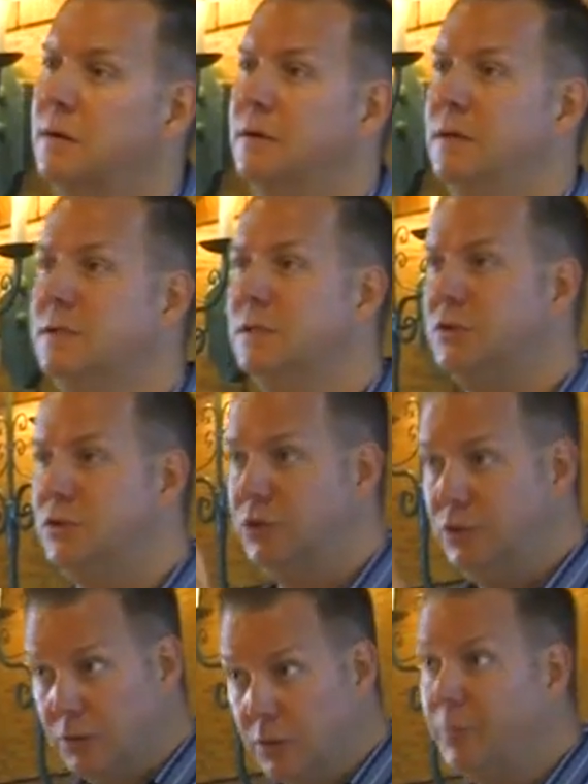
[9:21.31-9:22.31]
This is
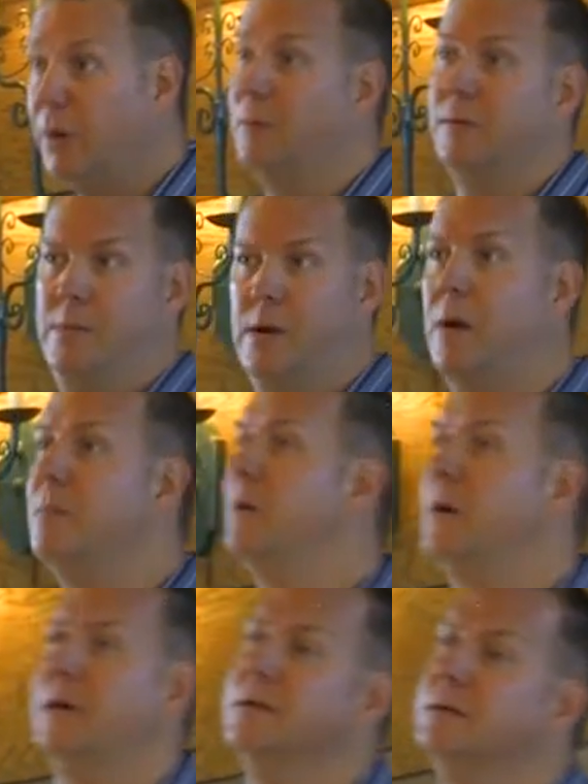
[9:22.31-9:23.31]
your problem, not
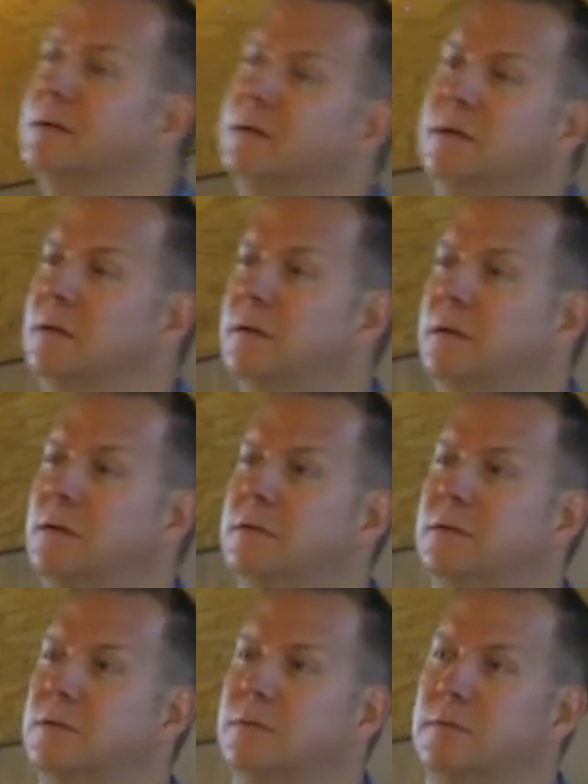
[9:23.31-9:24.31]
mine.
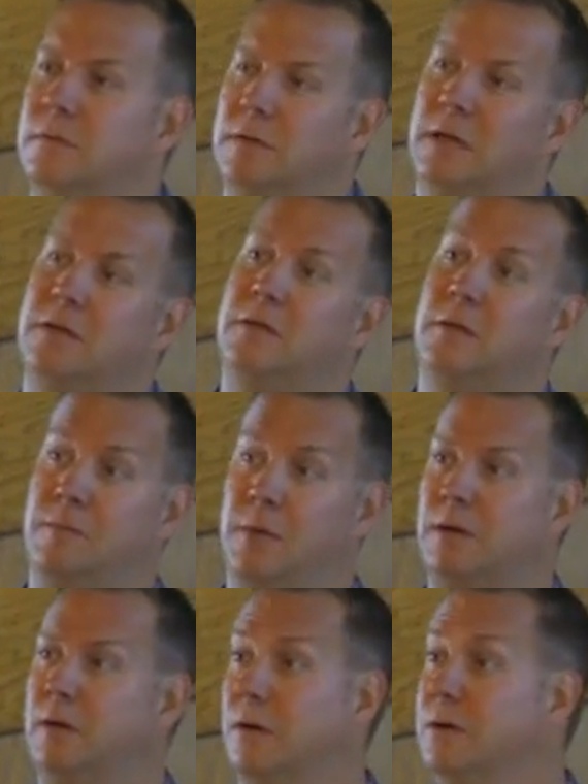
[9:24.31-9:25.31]
So don't get the
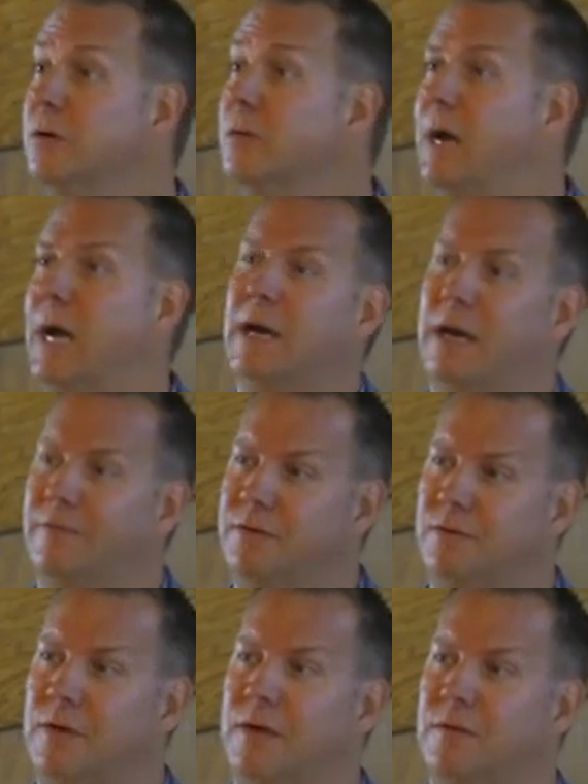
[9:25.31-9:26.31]
monkey on your back after
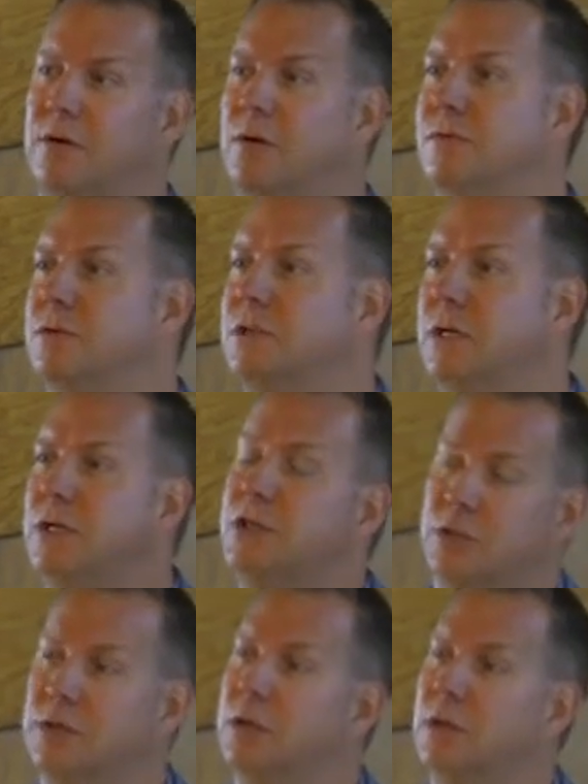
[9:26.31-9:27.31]
you've had the conversation.